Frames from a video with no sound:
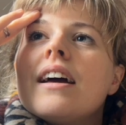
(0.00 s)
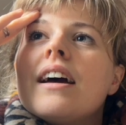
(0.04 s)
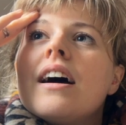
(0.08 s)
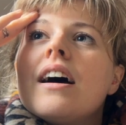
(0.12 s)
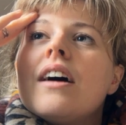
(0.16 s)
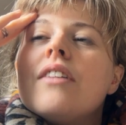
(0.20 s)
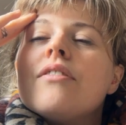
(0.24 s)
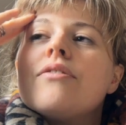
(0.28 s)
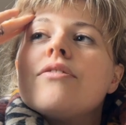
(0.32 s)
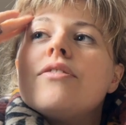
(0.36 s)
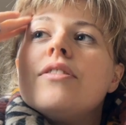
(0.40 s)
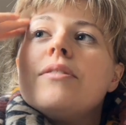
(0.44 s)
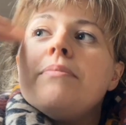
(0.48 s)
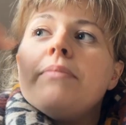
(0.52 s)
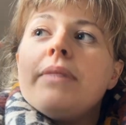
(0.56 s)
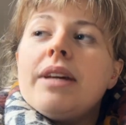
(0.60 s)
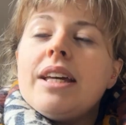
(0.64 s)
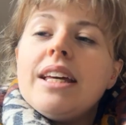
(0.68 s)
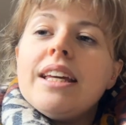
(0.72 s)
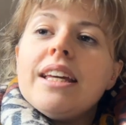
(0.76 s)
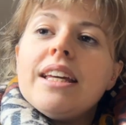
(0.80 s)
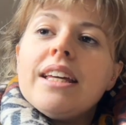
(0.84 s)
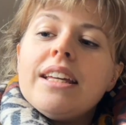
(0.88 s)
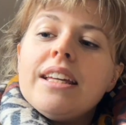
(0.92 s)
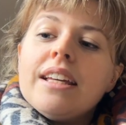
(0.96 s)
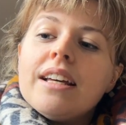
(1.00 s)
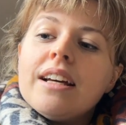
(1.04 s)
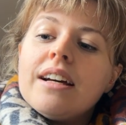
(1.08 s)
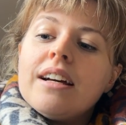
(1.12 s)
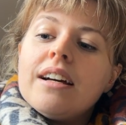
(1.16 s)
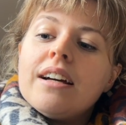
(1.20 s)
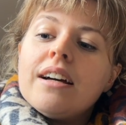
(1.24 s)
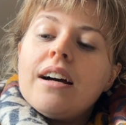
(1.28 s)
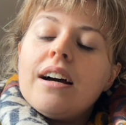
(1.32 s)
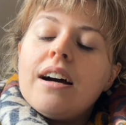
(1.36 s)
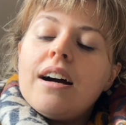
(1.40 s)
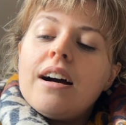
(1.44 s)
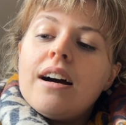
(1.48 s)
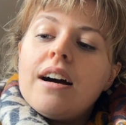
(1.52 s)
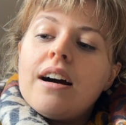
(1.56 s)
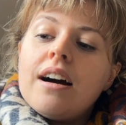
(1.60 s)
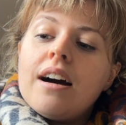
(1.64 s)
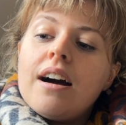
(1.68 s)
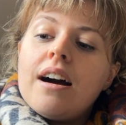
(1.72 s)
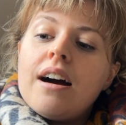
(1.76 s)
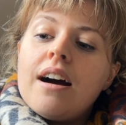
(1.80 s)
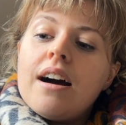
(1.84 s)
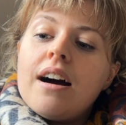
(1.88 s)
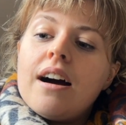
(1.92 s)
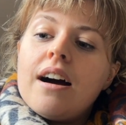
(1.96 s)
for me,
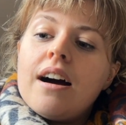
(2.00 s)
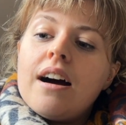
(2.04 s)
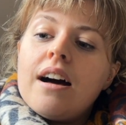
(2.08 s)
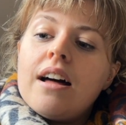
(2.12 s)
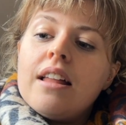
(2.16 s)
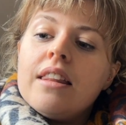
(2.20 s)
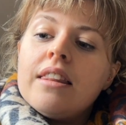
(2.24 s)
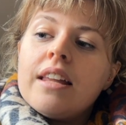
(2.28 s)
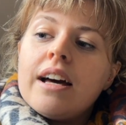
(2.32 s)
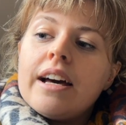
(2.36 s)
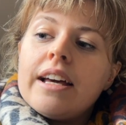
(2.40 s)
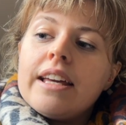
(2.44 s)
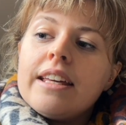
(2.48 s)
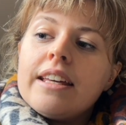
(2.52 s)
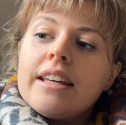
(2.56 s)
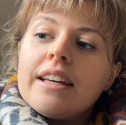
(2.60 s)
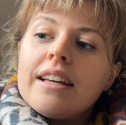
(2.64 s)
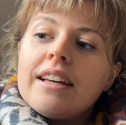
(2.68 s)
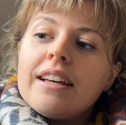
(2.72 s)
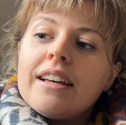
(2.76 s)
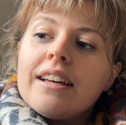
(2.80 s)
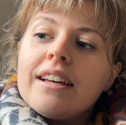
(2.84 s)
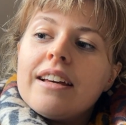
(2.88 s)
like,